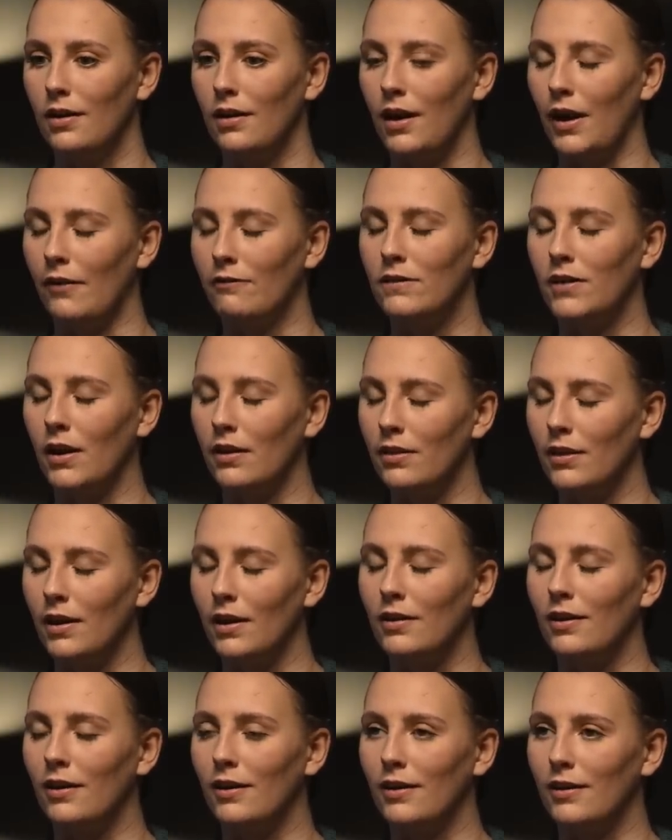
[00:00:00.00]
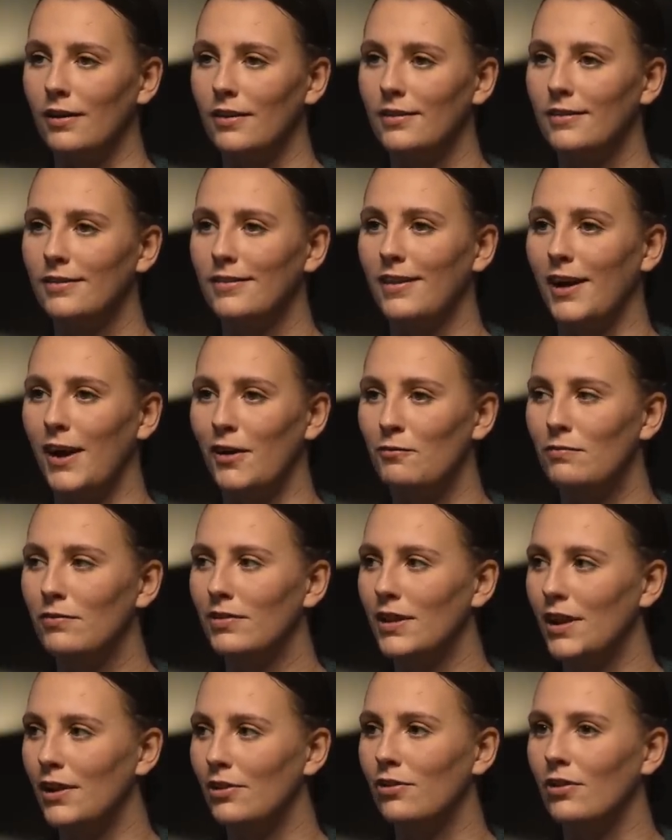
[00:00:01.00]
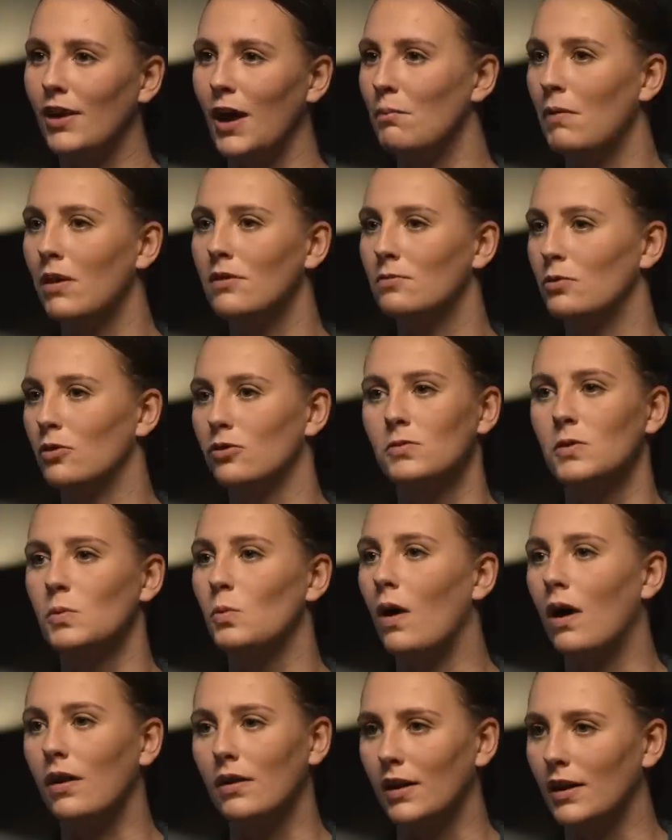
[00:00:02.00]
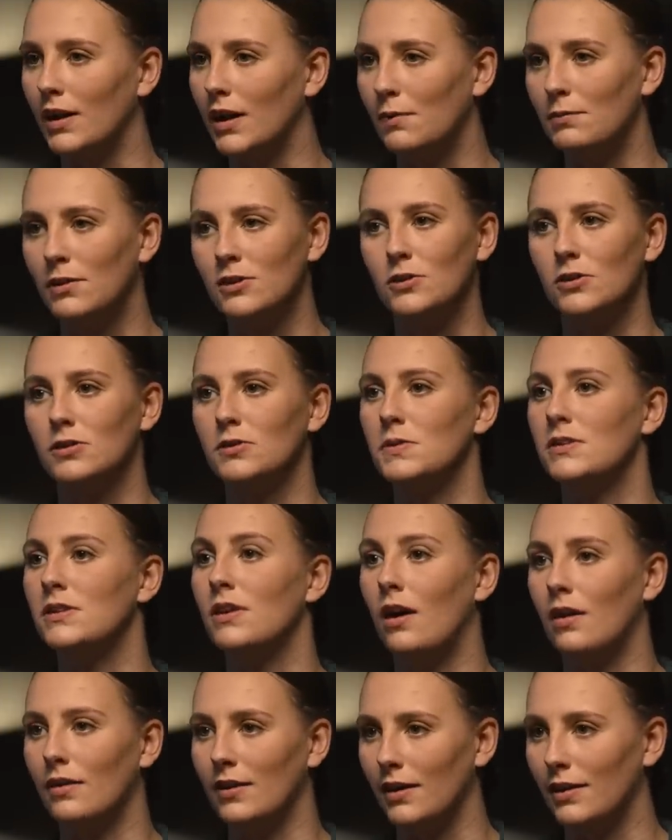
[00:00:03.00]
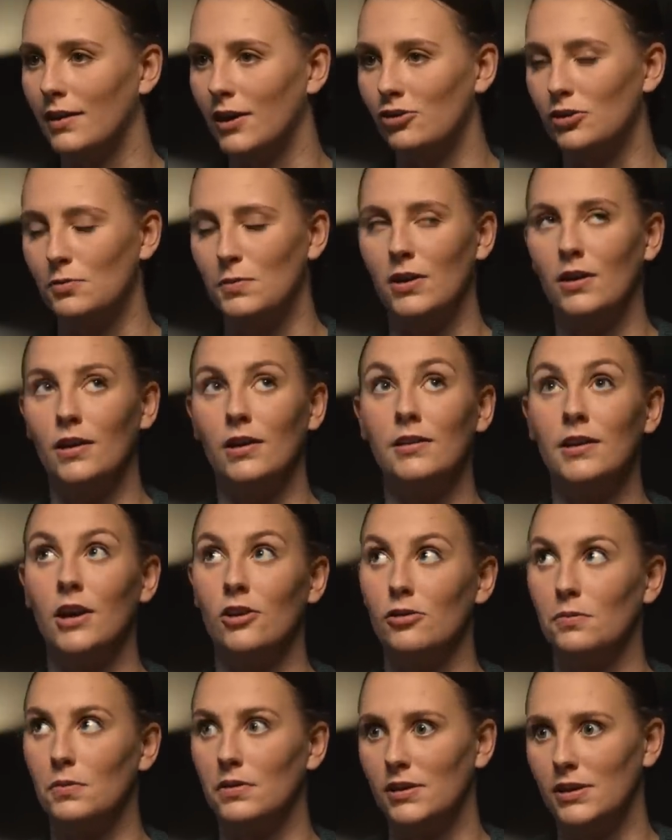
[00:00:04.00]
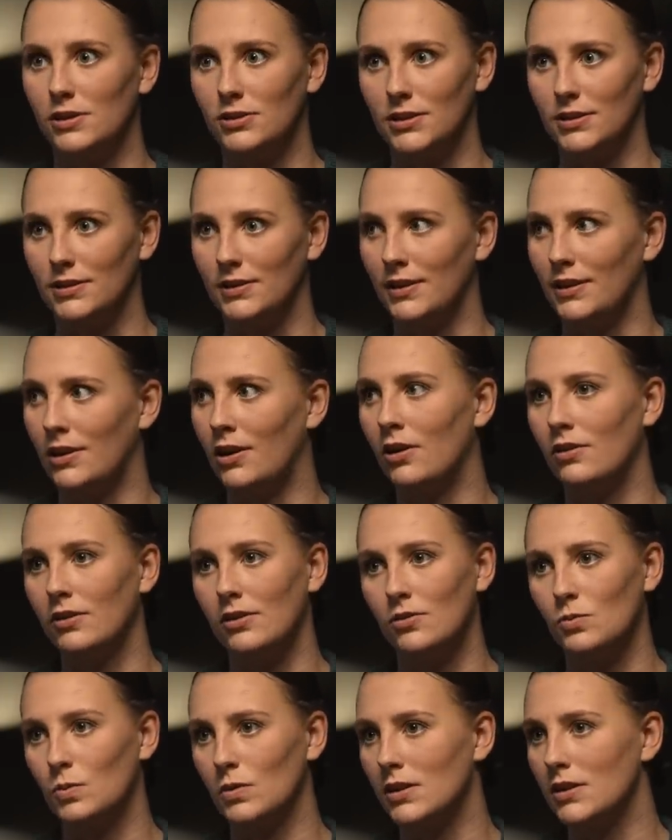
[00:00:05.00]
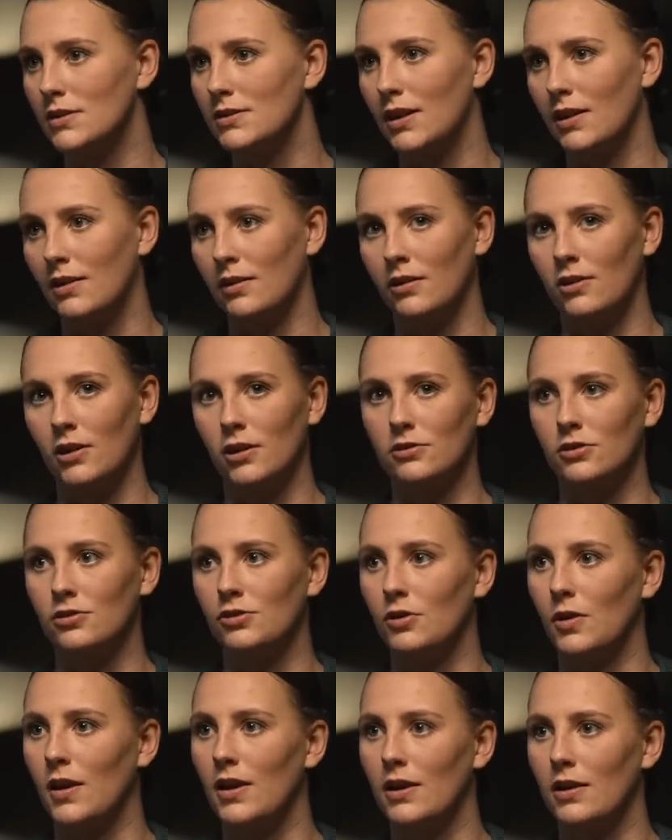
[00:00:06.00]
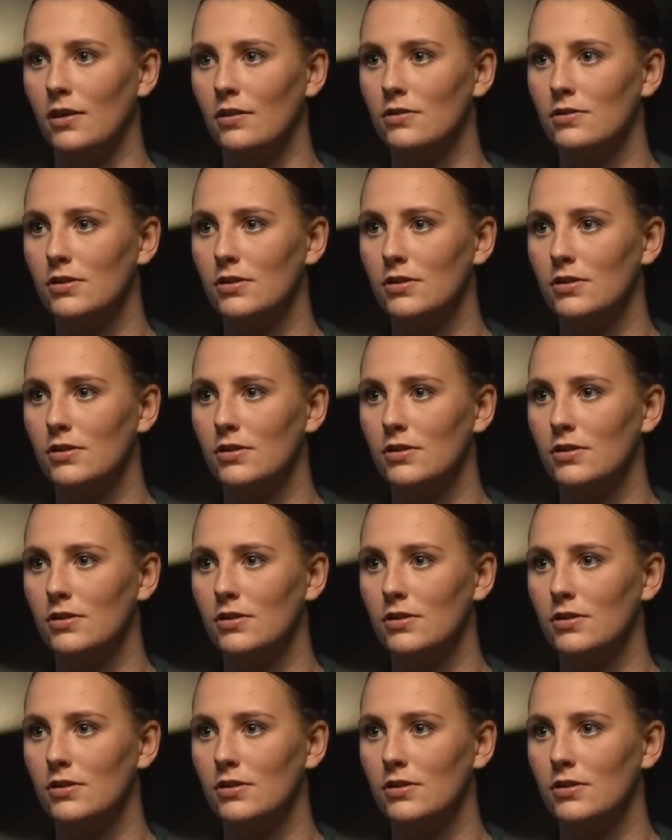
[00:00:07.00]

I've done the unheard. I've literally, I'm not supposed to be walking, I'm not supposed to be talking, I should be a tetraplegic, like all these words that the doctors throw at you.